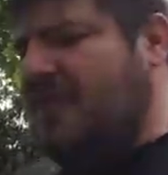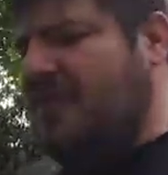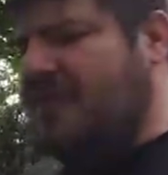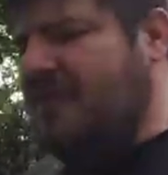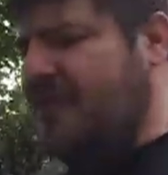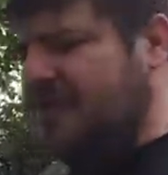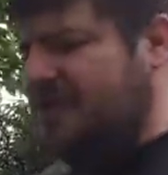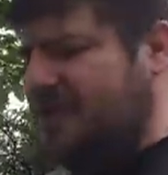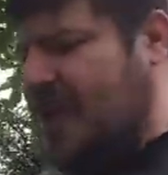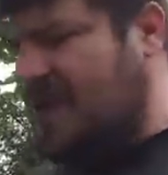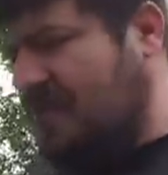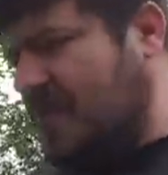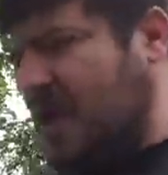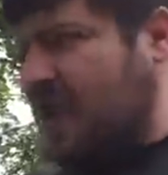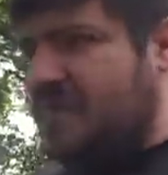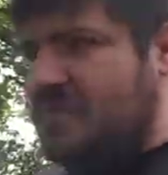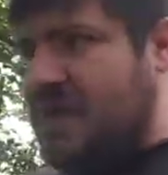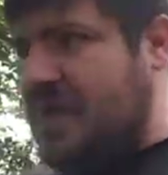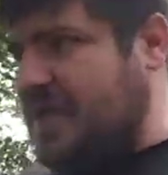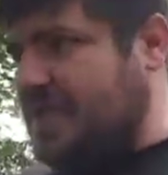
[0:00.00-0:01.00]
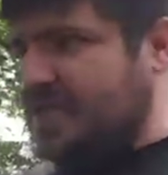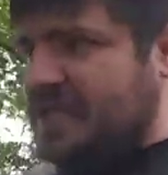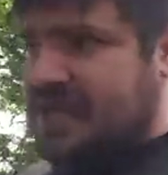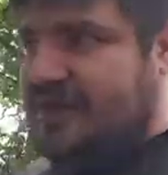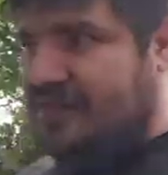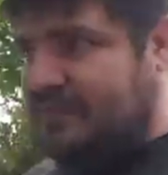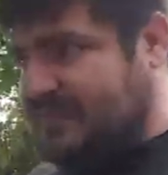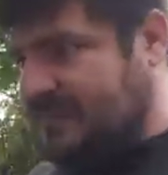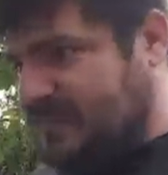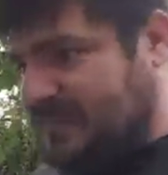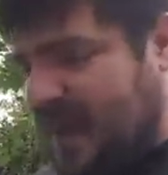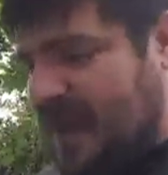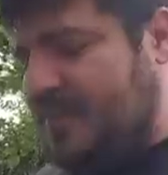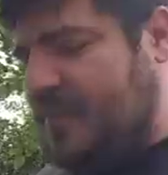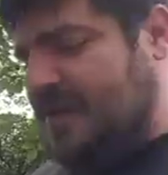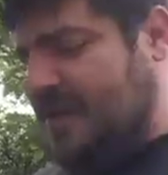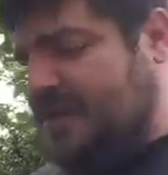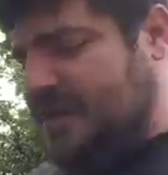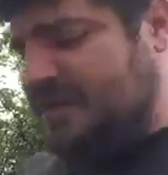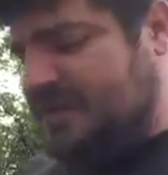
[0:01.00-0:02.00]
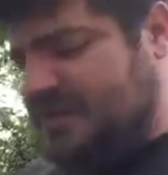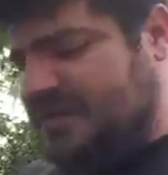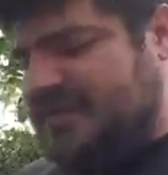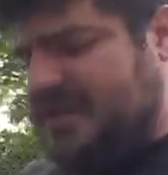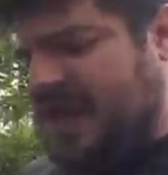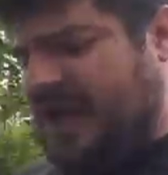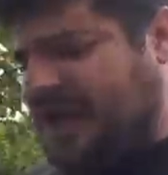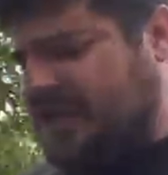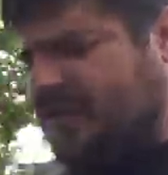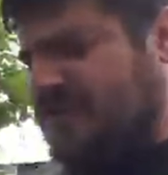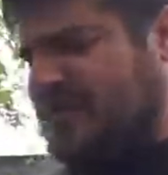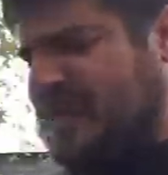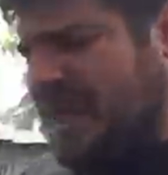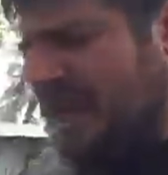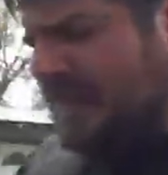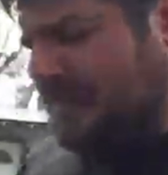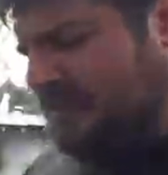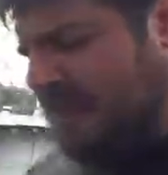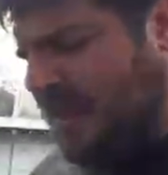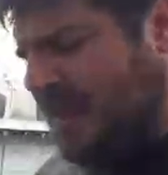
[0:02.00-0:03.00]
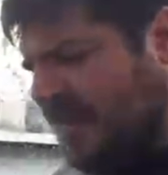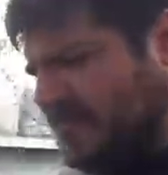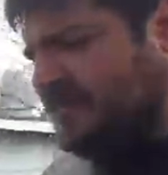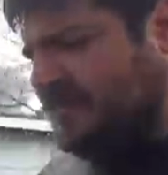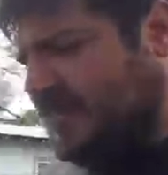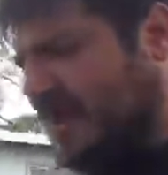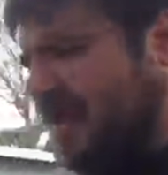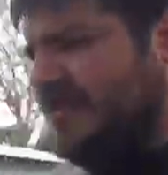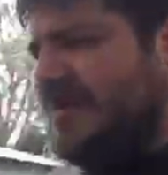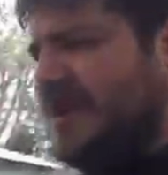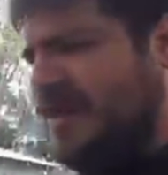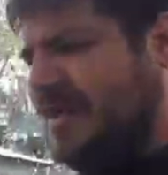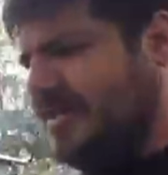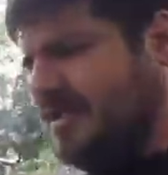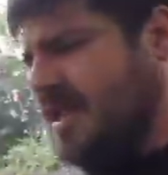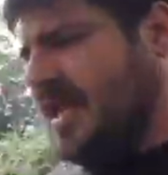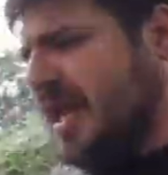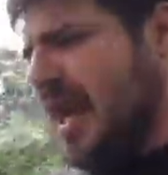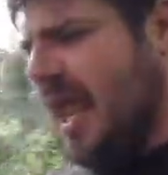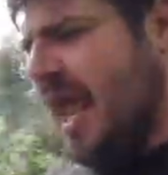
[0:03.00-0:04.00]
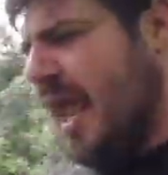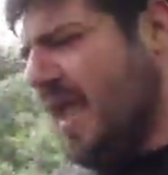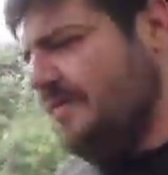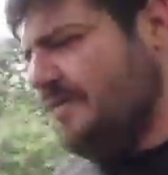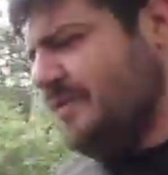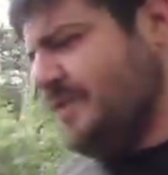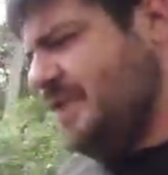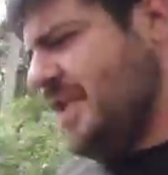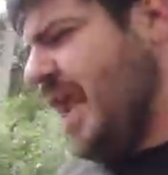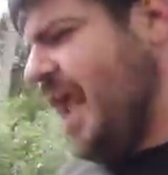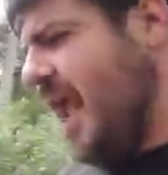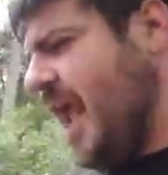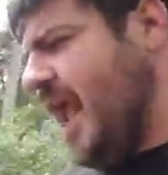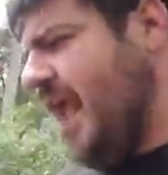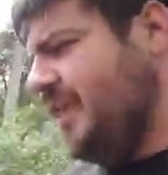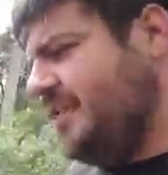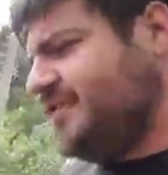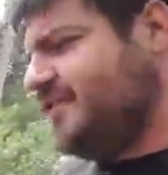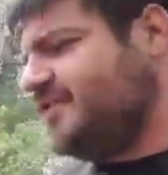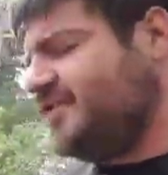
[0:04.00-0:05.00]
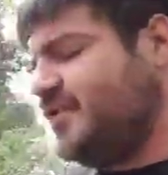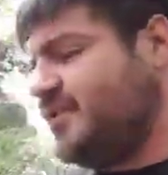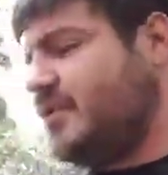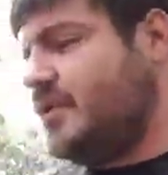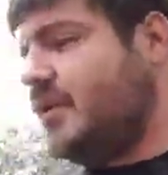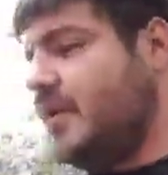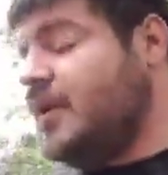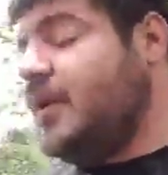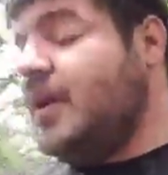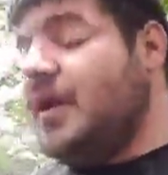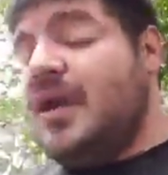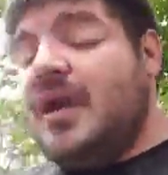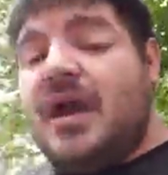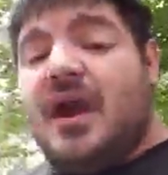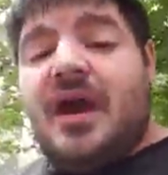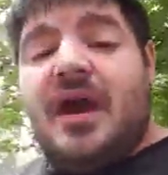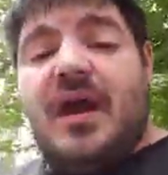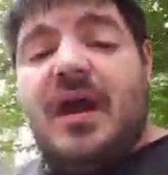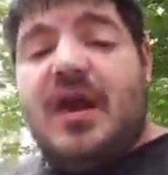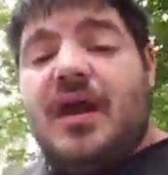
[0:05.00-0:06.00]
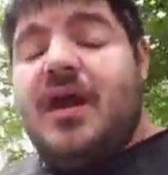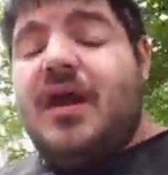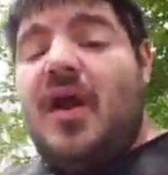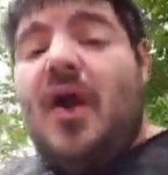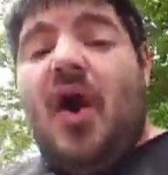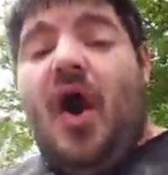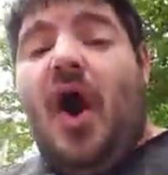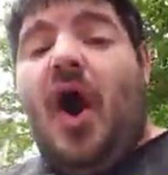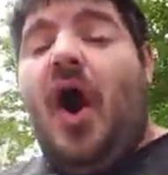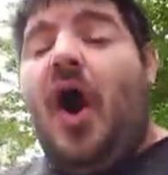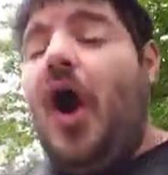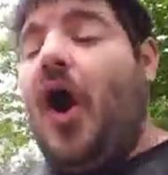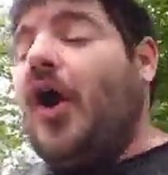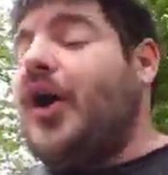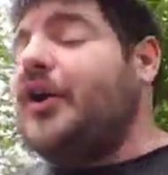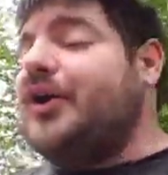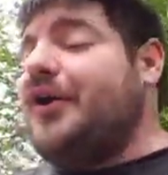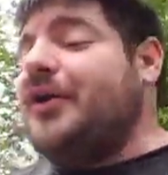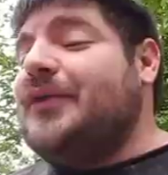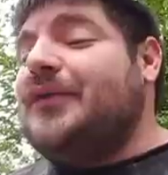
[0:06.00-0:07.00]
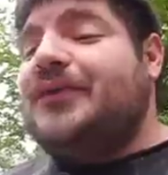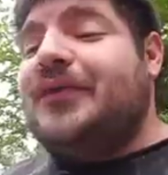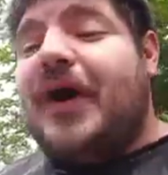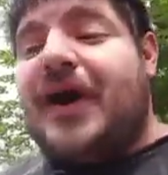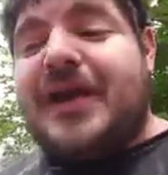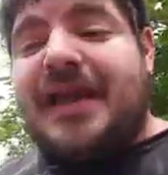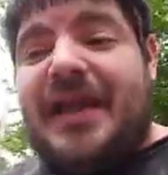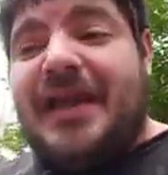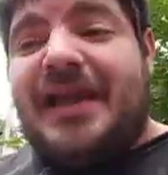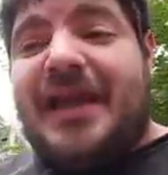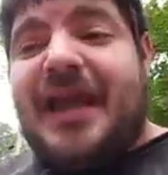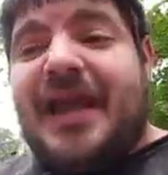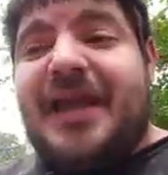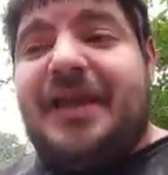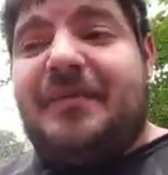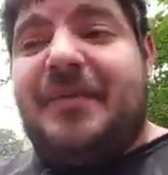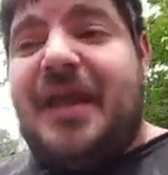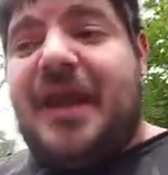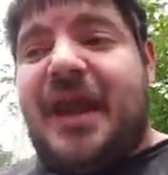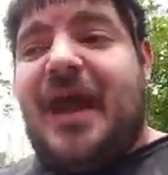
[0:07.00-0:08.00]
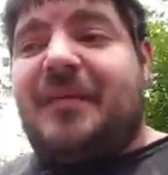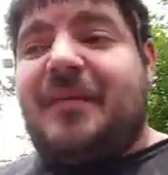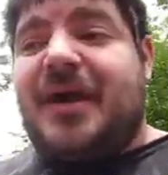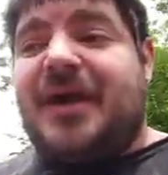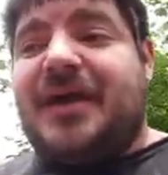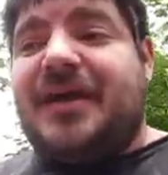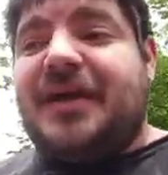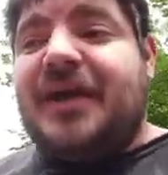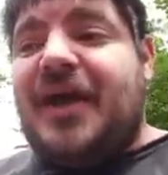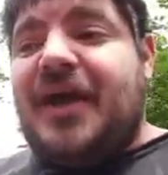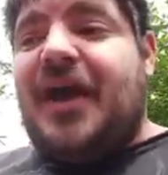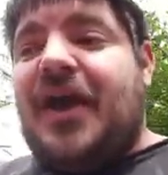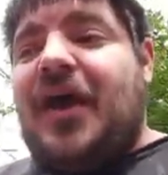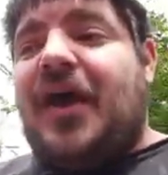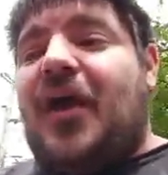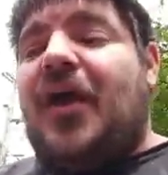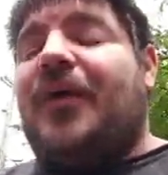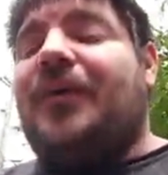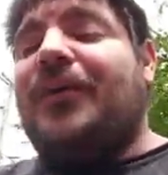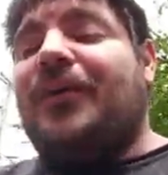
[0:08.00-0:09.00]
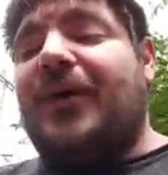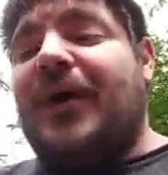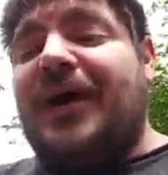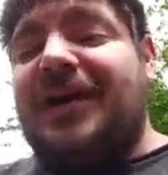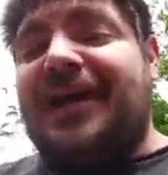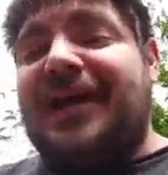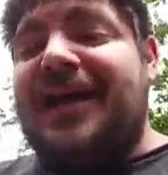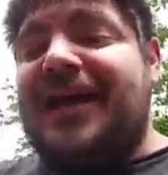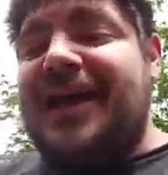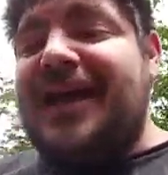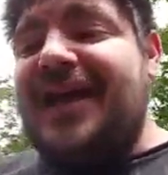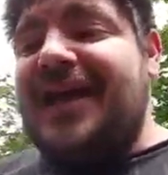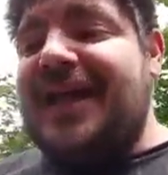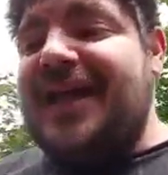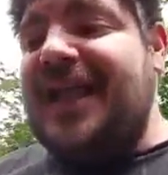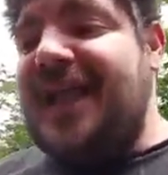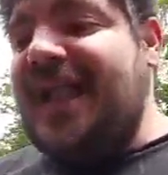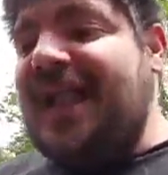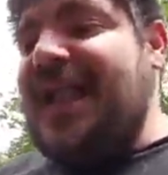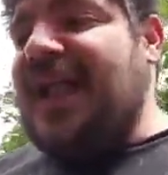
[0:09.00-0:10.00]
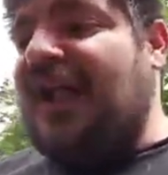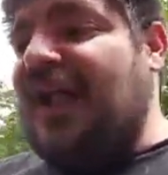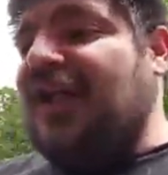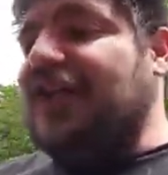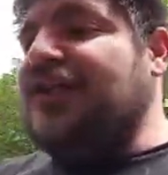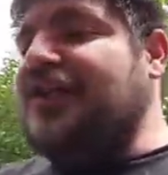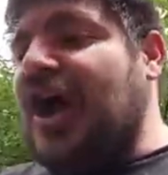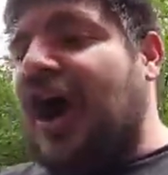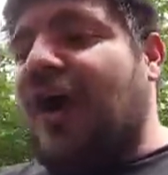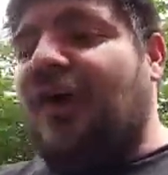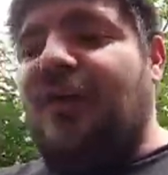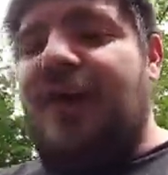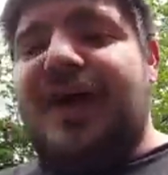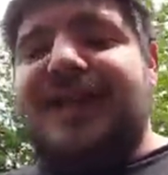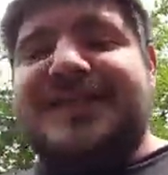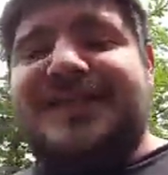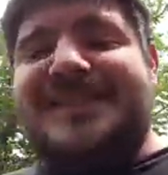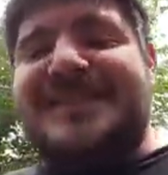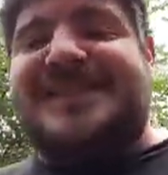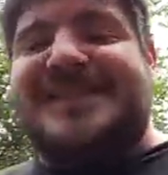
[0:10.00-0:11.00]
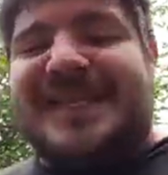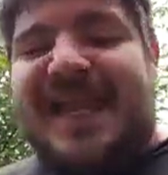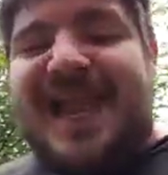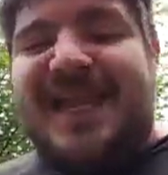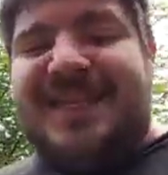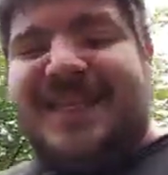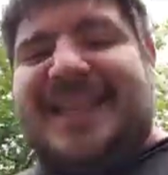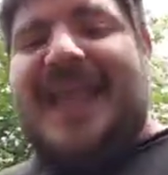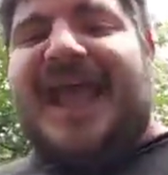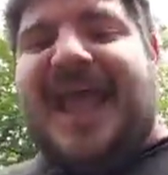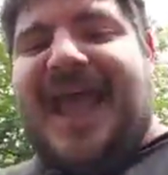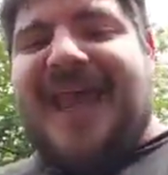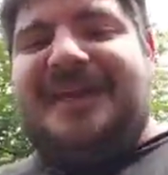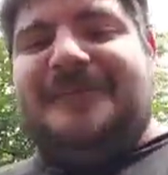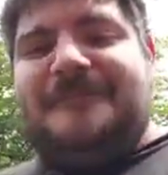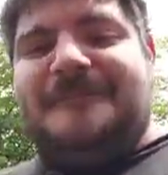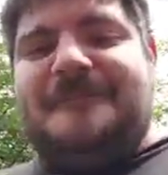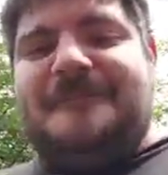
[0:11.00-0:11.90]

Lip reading: For some odd reason, feminists said you can't be a feminist and have tits. Are you fucking kidding me, Emma? Really? No one said that.